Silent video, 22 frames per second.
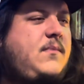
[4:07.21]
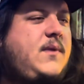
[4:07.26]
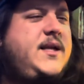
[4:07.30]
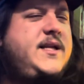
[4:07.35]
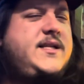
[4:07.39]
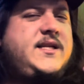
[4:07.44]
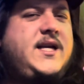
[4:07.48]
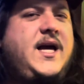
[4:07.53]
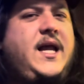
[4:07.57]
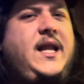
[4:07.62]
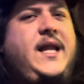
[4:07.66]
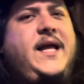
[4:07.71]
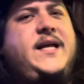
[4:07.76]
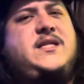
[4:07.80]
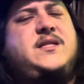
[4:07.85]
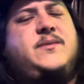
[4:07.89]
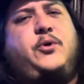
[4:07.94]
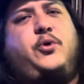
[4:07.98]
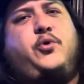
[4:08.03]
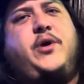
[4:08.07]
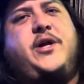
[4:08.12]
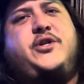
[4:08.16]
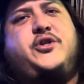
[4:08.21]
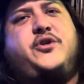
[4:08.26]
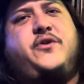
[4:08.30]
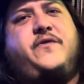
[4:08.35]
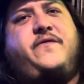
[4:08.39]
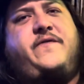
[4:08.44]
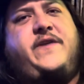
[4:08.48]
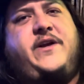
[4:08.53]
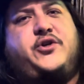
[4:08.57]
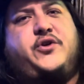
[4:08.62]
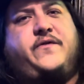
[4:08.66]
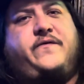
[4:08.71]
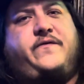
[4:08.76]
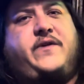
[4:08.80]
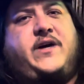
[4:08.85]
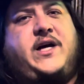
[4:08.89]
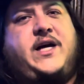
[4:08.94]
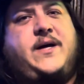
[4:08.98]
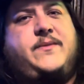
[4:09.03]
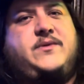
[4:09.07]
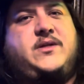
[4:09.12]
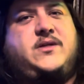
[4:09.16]
It's got like some creature feature
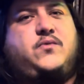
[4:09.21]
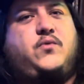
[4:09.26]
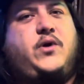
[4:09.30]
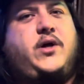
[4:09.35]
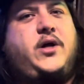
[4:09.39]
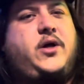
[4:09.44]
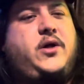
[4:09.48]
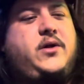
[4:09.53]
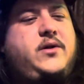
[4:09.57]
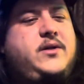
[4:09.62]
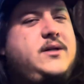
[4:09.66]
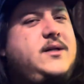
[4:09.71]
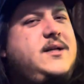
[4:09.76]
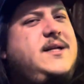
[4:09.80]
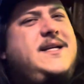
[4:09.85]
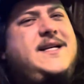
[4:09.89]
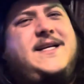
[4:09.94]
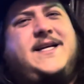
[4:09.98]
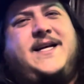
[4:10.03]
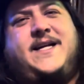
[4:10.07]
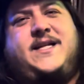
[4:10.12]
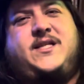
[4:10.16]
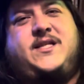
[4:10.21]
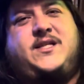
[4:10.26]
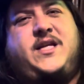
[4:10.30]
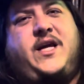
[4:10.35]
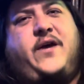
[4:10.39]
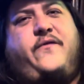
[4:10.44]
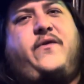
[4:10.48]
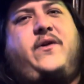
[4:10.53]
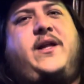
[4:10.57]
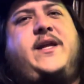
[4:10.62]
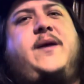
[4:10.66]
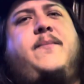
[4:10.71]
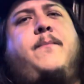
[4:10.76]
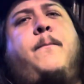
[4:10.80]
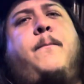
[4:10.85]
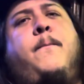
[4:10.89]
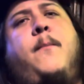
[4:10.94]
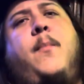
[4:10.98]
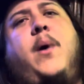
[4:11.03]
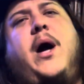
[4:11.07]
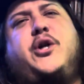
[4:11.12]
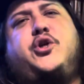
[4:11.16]
vibes as well. It's definitely
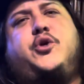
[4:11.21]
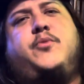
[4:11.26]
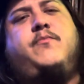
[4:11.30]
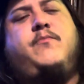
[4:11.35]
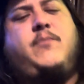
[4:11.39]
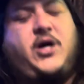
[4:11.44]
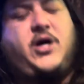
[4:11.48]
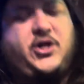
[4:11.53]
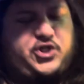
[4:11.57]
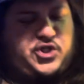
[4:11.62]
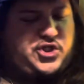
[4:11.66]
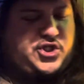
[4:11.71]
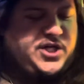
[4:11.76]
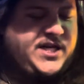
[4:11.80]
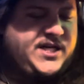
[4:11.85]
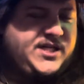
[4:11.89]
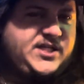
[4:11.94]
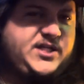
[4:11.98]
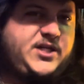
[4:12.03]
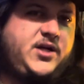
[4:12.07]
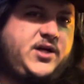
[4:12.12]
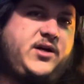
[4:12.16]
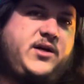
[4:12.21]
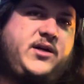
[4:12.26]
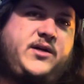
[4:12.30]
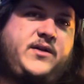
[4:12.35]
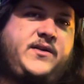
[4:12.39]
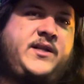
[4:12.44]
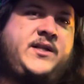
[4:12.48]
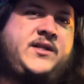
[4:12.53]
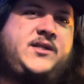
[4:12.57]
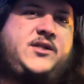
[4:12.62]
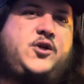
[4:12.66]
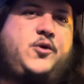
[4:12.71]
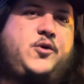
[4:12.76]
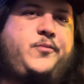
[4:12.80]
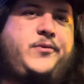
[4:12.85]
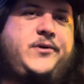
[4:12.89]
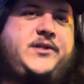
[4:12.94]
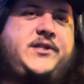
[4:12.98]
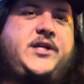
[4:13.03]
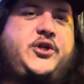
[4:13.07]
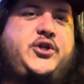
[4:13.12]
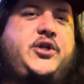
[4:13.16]
much cheesier than
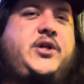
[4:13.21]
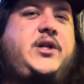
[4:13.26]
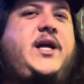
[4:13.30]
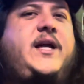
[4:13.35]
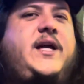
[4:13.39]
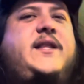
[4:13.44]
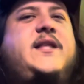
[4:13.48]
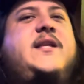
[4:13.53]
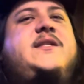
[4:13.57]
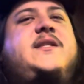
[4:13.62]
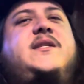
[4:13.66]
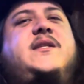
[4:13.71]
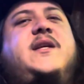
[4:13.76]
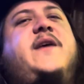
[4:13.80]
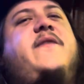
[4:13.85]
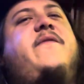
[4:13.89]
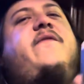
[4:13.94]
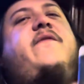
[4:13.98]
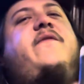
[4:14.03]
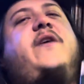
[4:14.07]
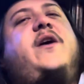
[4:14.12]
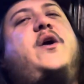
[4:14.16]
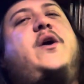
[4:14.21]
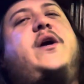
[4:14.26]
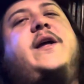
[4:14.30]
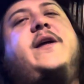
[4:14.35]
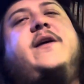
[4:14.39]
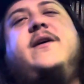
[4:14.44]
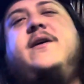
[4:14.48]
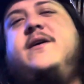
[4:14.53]
Superstition. Like, this is a very,